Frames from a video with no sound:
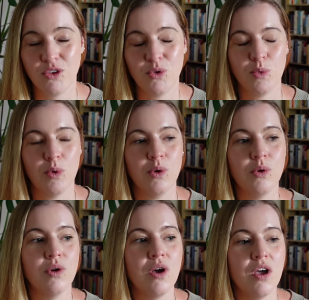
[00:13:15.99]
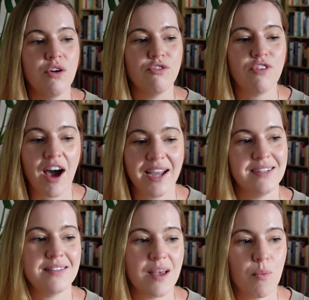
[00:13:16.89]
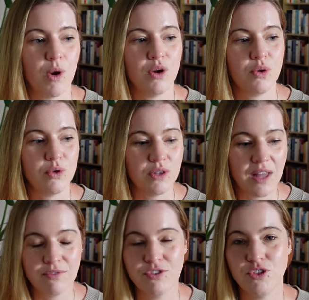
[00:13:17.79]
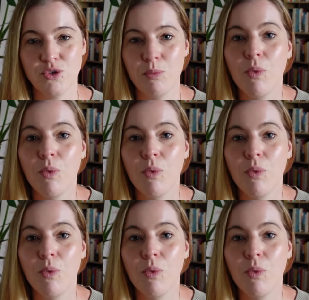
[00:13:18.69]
You will find someone who loves you